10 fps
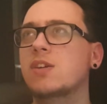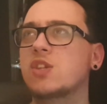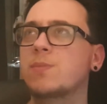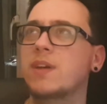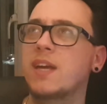
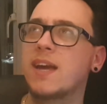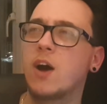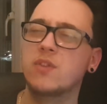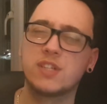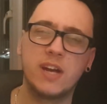something you
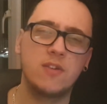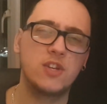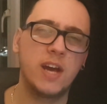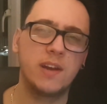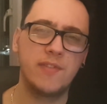get on the Sarah
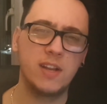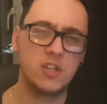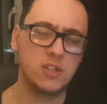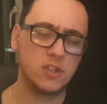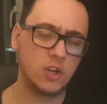Jane
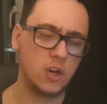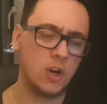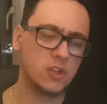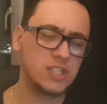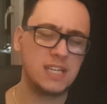Adventures
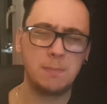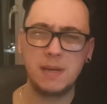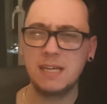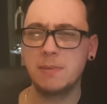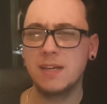or
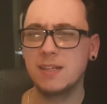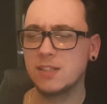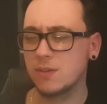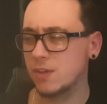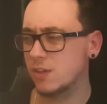
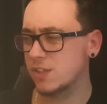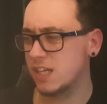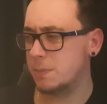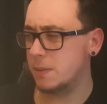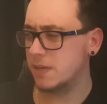CBeebies or
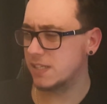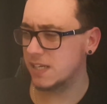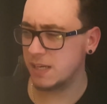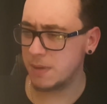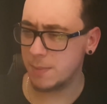
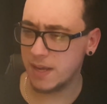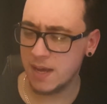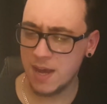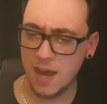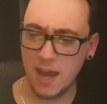CBBC maybe.
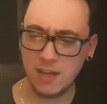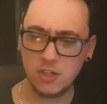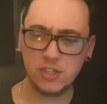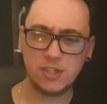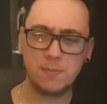
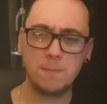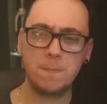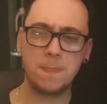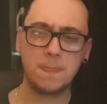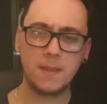
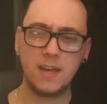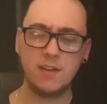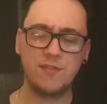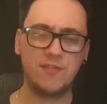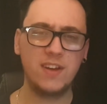
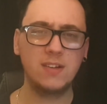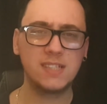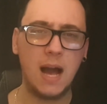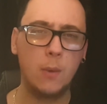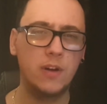It
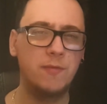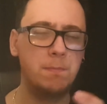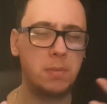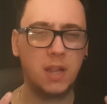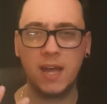feels out
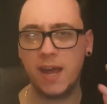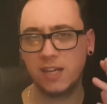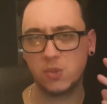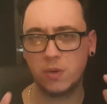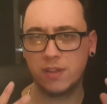of
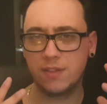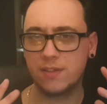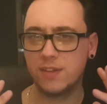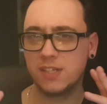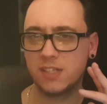place
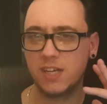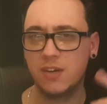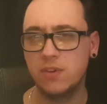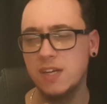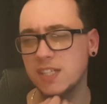with the
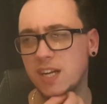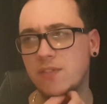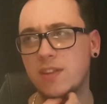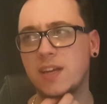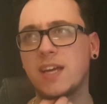series and
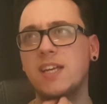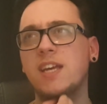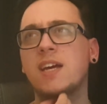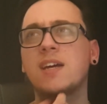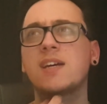everything.
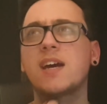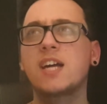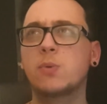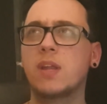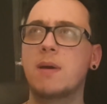
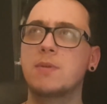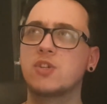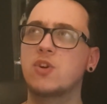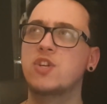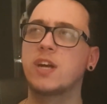It's one of the
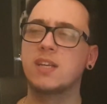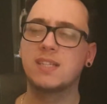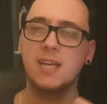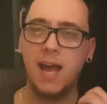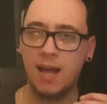episodes you
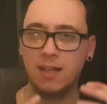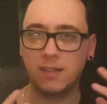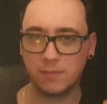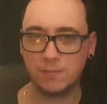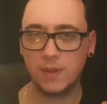can
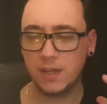tell